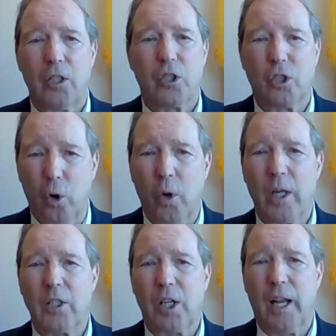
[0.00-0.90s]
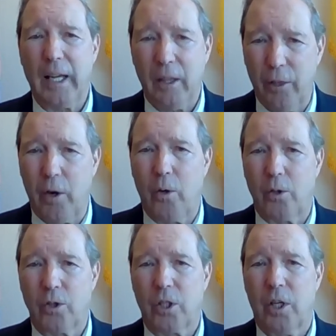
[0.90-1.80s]
Stories like
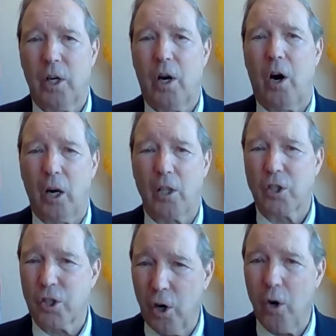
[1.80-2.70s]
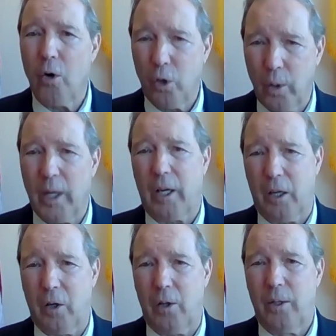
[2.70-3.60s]
those are so
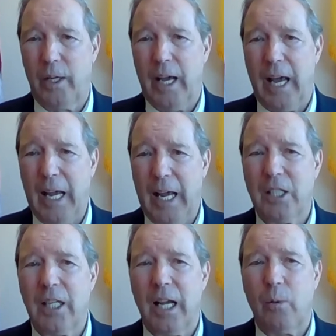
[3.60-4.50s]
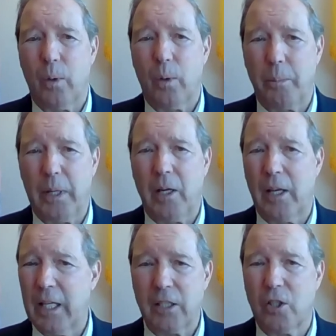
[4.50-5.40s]
critical. ACA
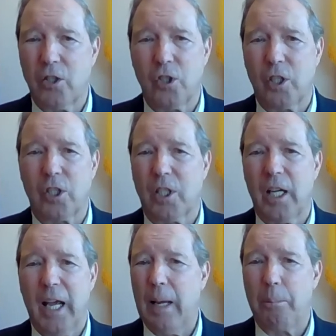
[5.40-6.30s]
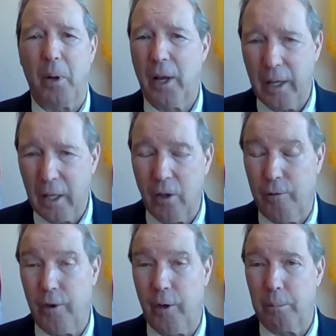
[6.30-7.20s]
repeal isn't just a political
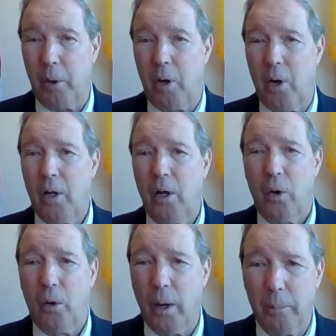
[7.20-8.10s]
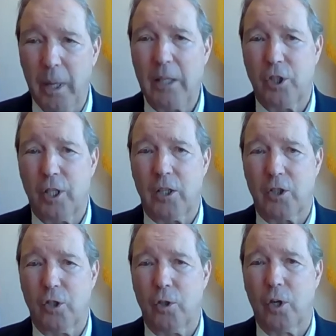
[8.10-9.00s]
football or a budget
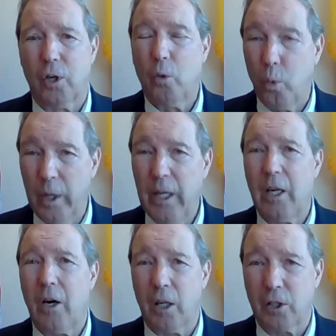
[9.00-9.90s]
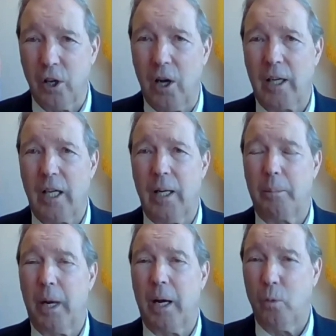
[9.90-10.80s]
issue. We are talking
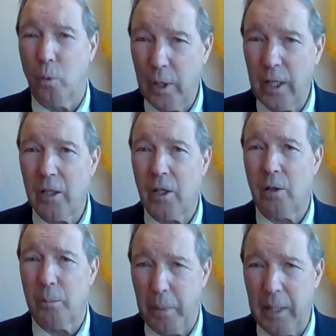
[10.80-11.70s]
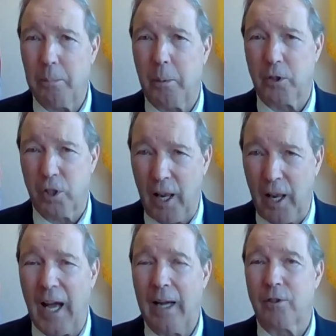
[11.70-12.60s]
about real people's
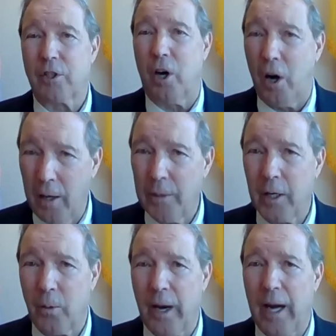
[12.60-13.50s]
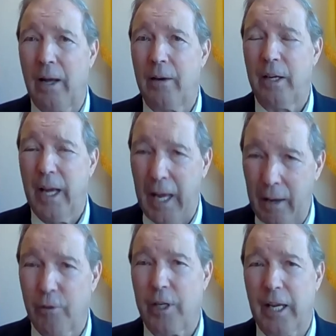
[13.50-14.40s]
lives on the ground
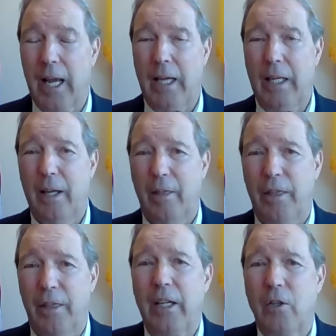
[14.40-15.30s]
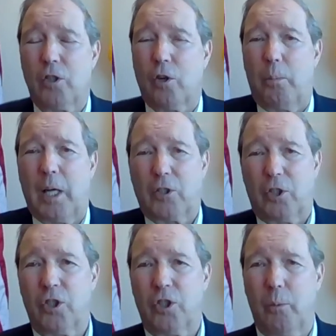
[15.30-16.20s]
every day. Thank you so
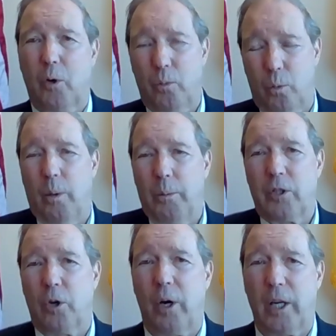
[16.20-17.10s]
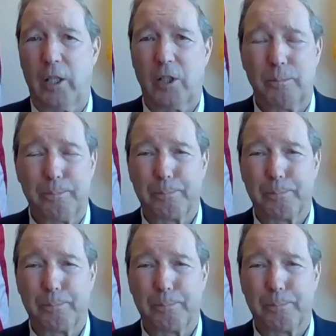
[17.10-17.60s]
much, Chairwoman Torres.